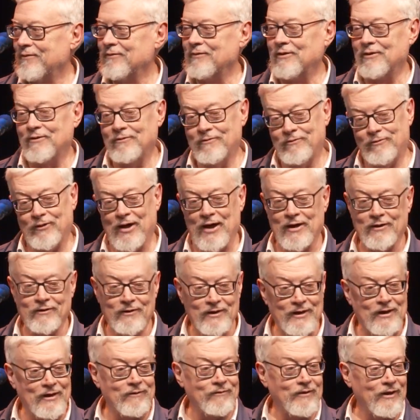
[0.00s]
And finally,
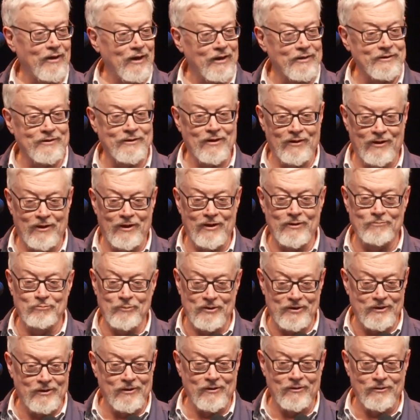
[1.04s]
he realized, I'm
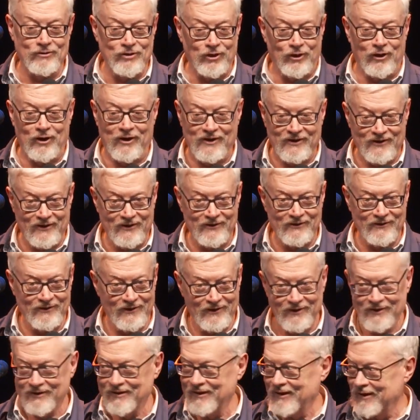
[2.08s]
still called,
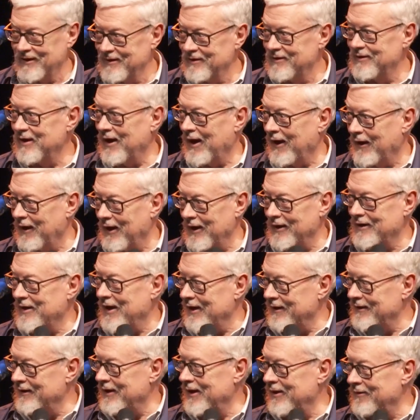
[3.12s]
and I
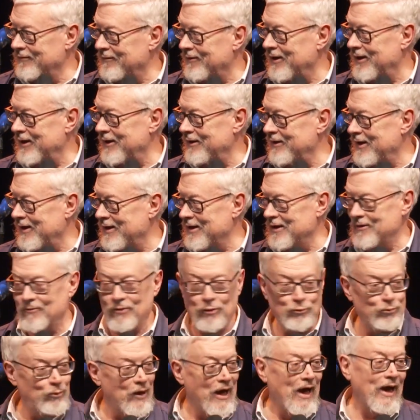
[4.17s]
can't get away. And he
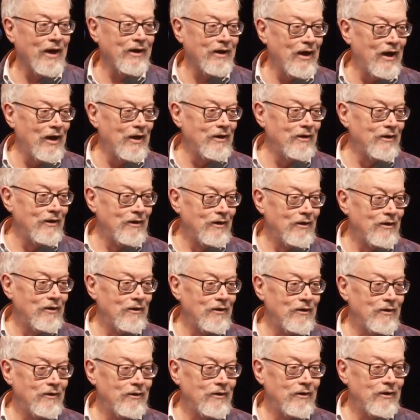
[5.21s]
went back.
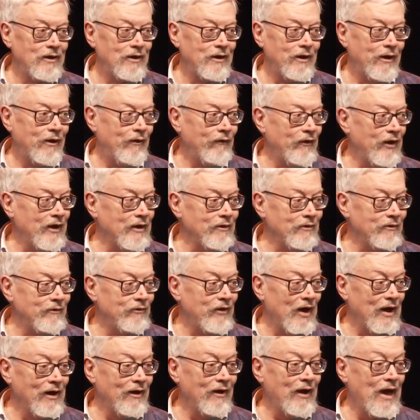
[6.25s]
And
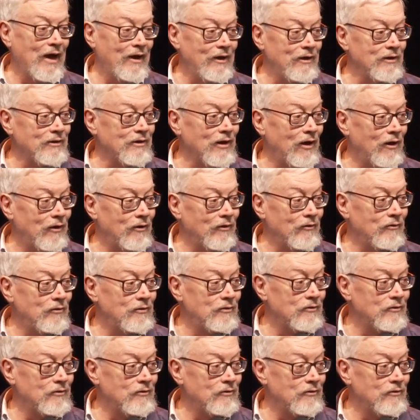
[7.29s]
they let it go.